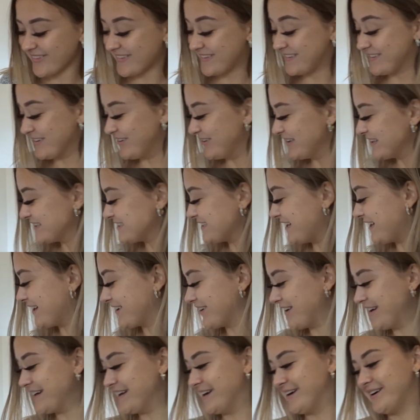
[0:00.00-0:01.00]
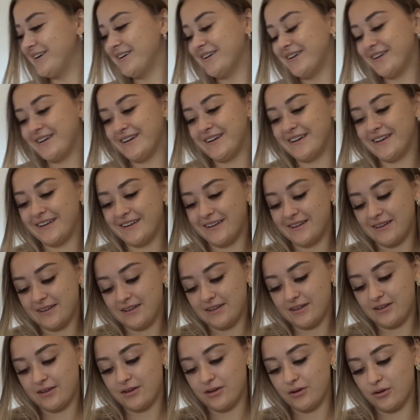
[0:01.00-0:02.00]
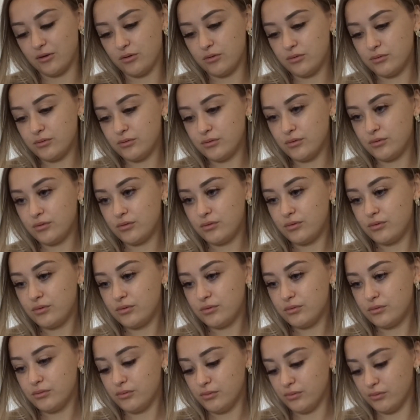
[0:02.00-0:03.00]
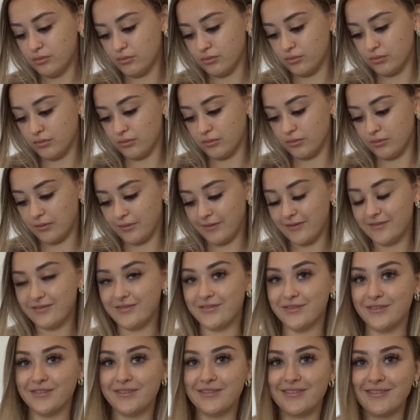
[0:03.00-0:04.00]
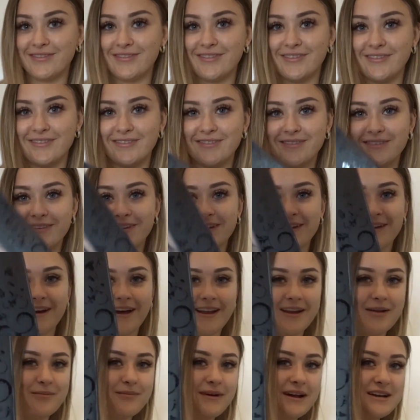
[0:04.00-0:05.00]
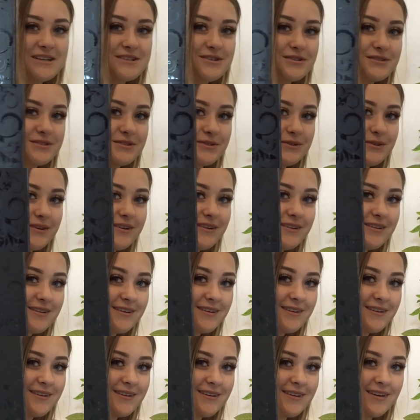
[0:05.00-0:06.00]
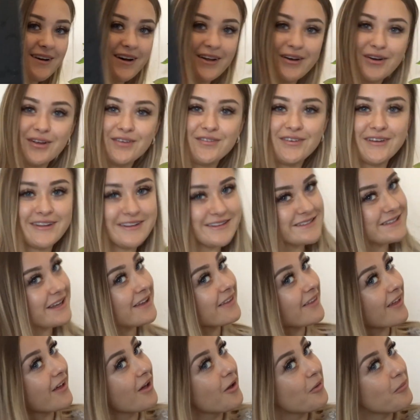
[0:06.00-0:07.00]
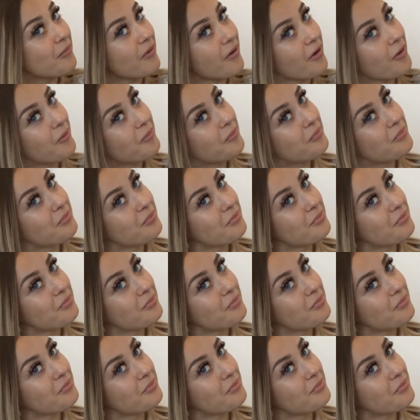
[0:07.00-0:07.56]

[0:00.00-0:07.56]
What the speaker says: So excited right now. Oh, color match looks good. I don't know if you can see that, but